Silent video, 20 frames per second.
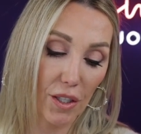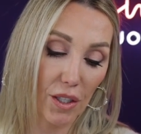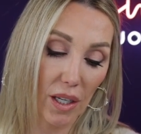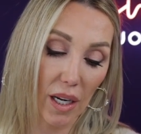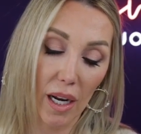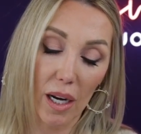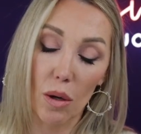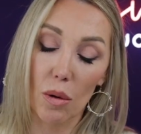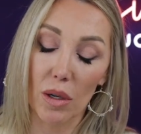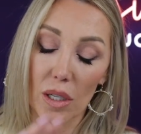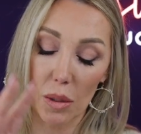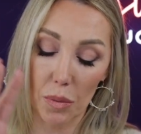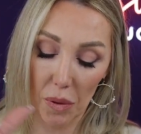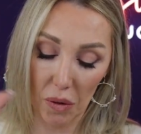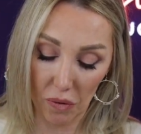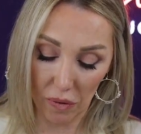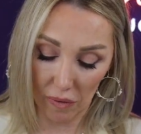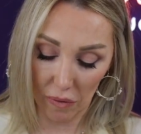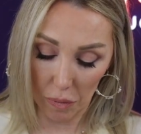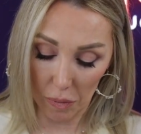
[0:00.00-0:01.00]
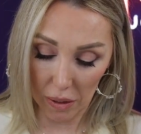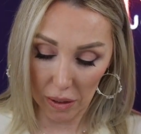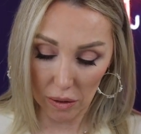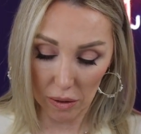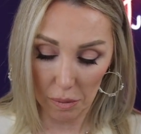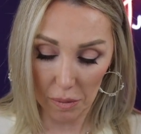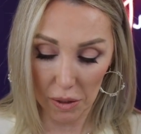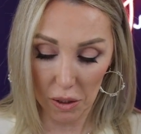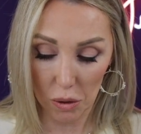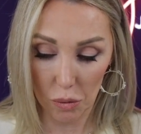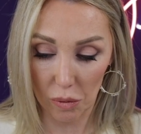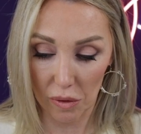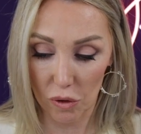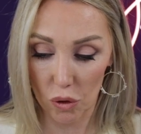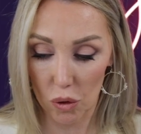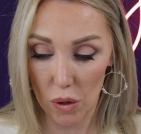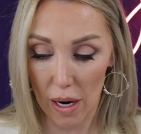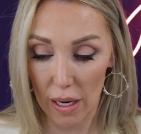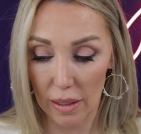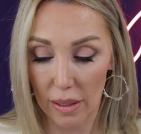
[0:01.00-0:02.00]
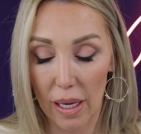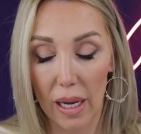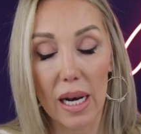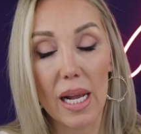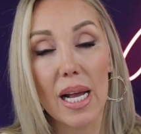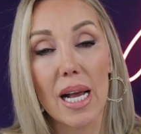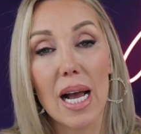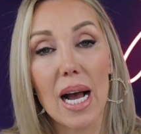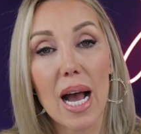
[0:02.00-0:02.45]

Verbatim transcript: and I don't want to speak for everybody, so let me just retract that.